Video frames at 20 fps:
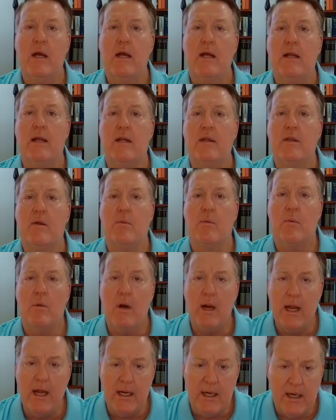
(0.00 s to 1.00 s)
that the
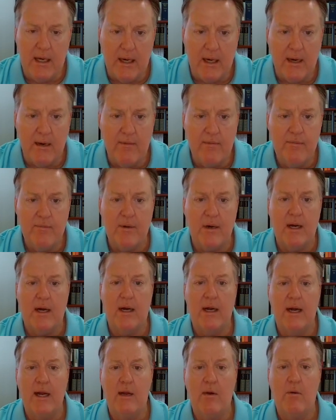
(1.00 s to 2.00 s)
right of
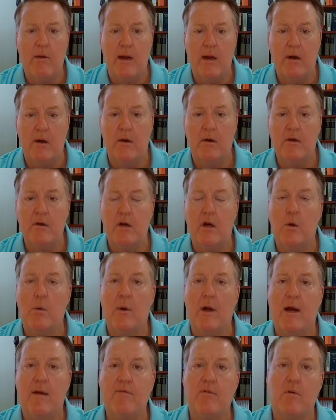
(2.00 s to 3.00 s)
uh, a creditor to
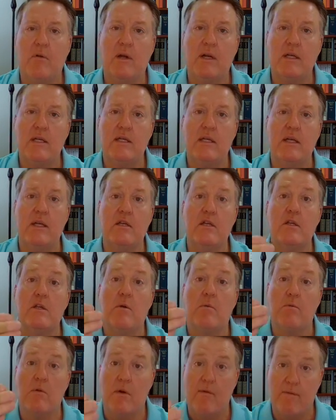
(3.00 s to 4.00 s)
go after a decedent's
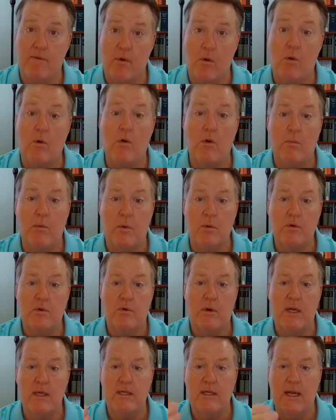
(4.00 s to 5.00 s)
revocable
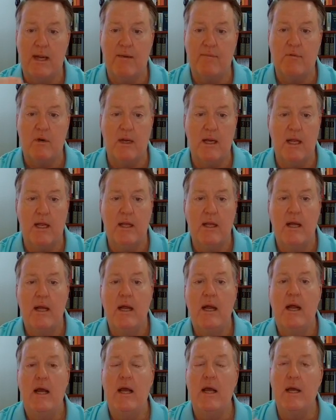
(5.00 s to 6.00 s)
trust after death
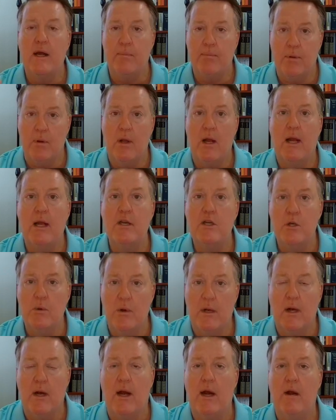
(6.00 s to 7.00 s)
it applied to
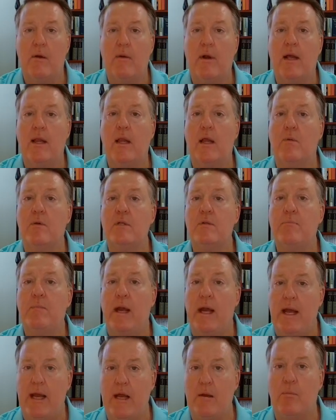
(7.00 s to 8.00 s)
an IRA that was
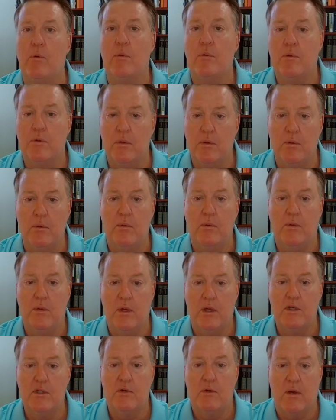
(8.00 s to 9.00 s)
payable to
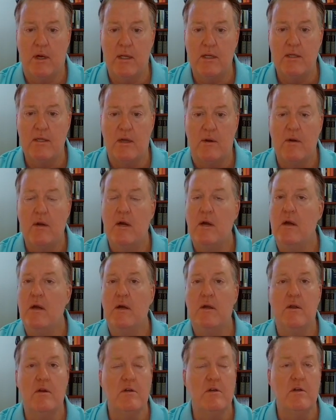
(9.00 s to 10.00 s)
the trust. So
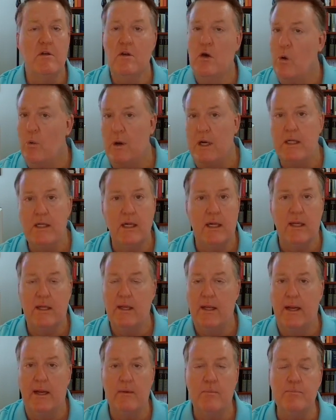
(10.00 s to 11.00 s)
there's no reason to
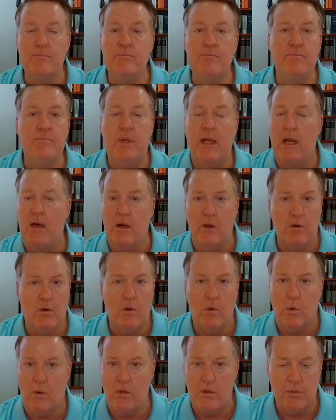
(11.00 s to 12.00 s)
think that other
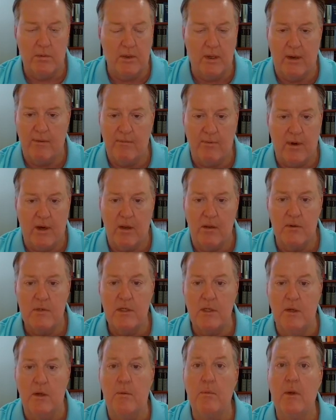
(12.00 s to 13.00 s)
courts will not follow
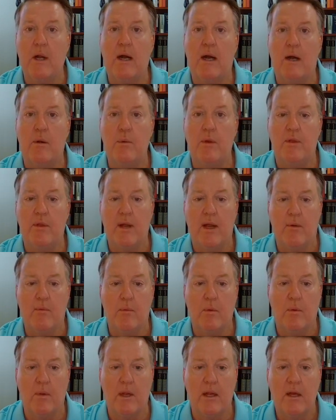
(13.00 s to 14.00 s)
suit uh, with that
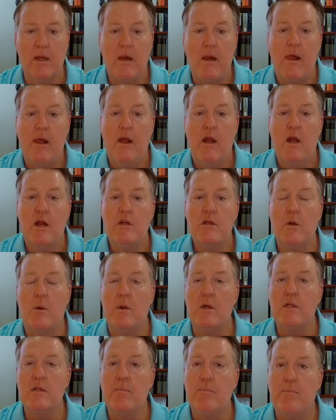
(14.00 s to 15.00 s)
ruling.
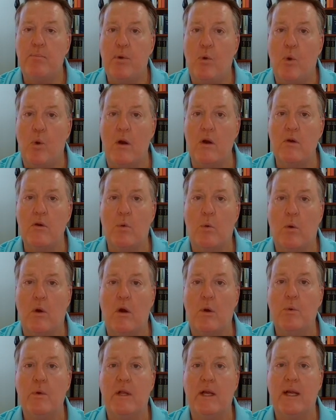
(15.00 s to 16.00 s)
So it's important to
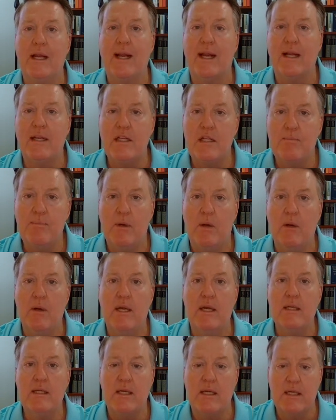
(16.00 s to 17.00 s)
work with an
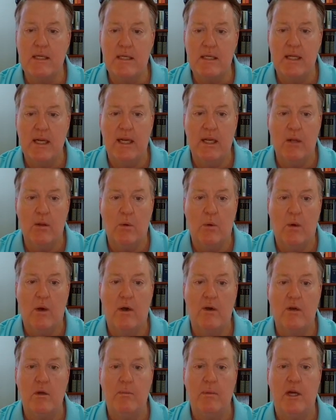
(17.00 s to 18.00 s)
experienced estate
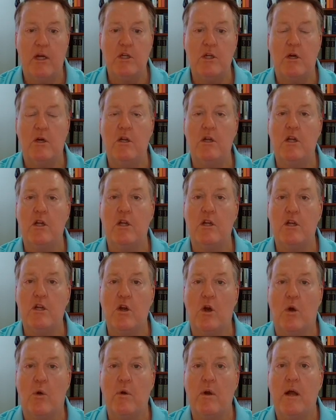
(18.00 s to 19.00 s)
lawyer to make sure you
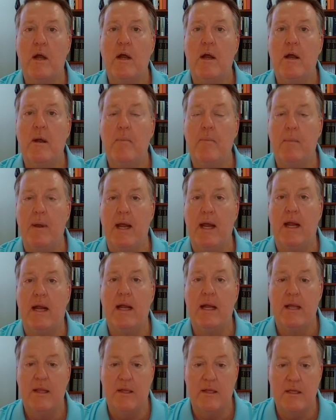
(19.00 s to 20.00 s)
don't
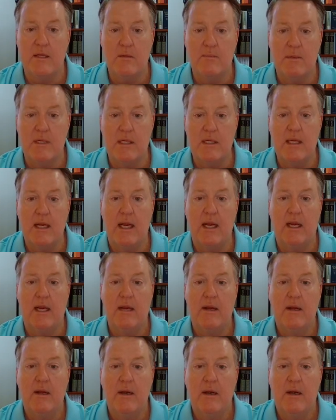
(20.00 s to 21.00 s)
make this mistake.
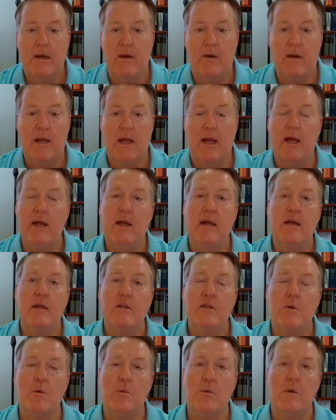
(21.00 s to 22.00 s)
Okay?
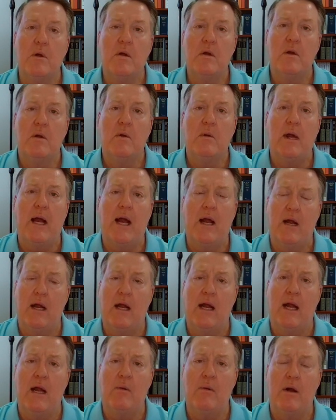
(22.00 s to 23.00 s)
So how,
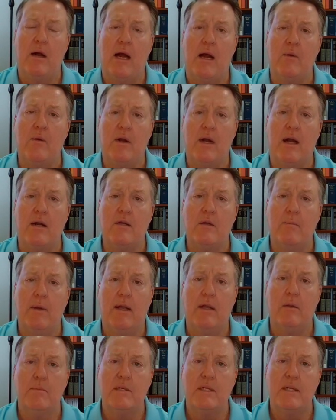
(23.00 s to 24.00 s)
how, how not to
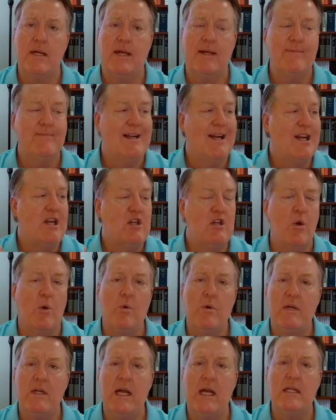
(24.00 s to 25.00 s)
make the mistake?
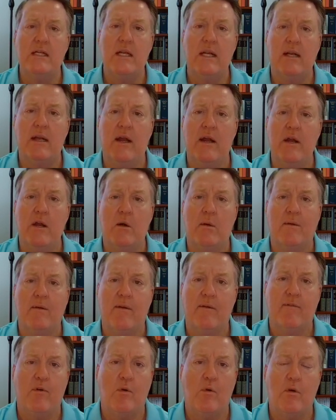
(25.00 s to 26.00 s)
Don't designate your
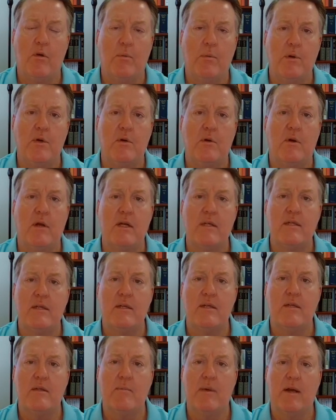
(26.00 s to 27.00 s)
revocable trust
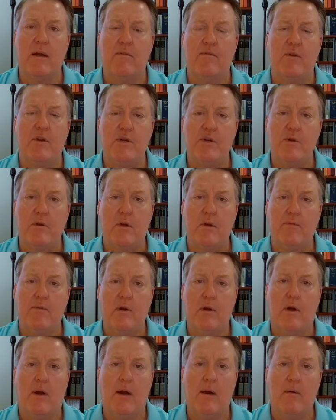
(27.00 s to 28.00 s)
as the beneficiary of
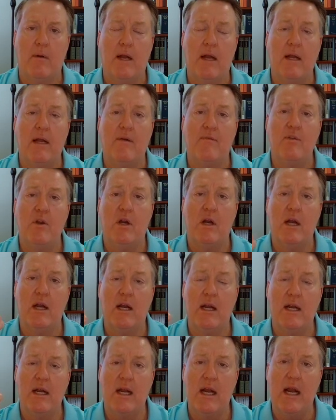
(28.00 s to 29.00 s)
your IRA. If you're going
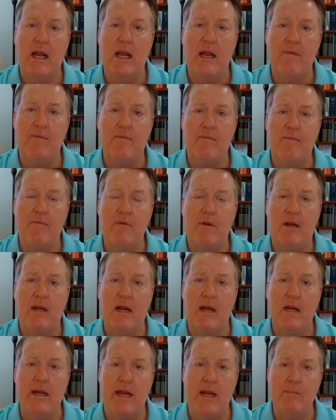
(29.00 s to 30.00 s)
to if
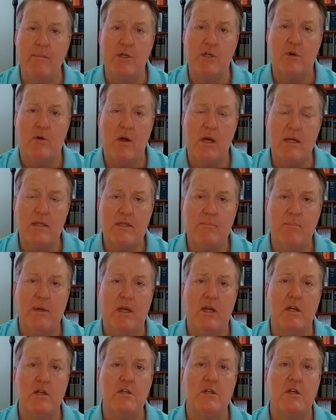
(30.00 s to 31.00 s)
name a trust
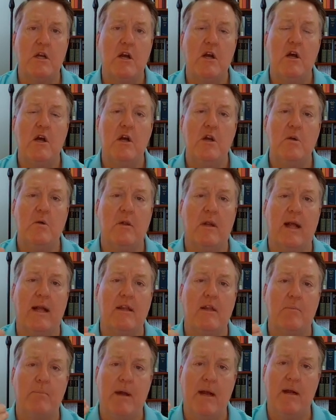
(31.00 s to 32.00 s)
because you
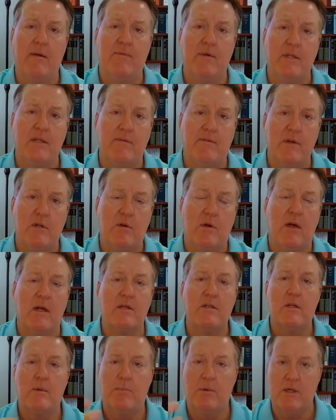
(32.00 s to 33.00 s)
like the benefits of a
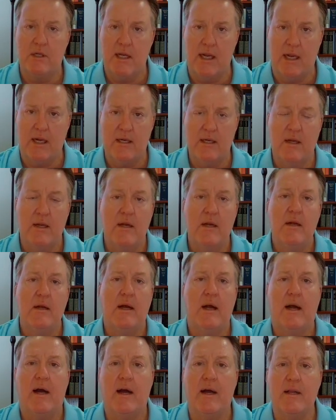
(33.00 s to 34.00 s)
trust to protect
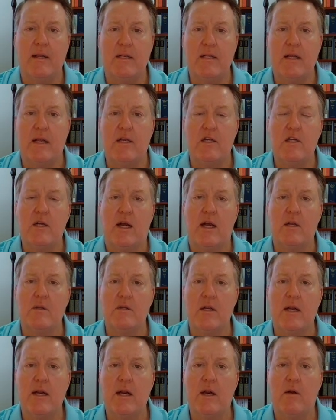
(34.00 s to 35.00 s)
uh, let's say a
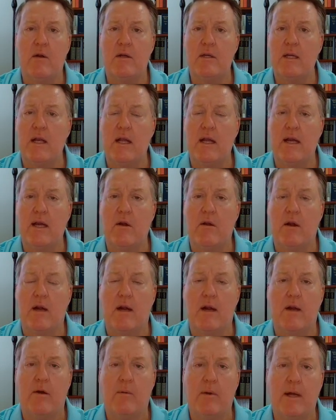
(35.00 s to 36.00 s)
child's inherit, inherited
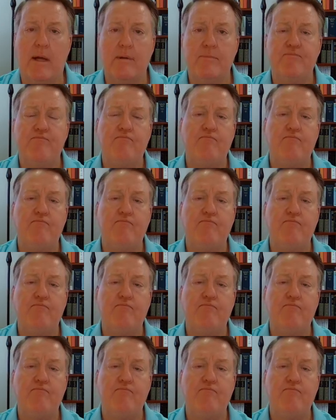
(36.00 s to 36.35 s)
IRA,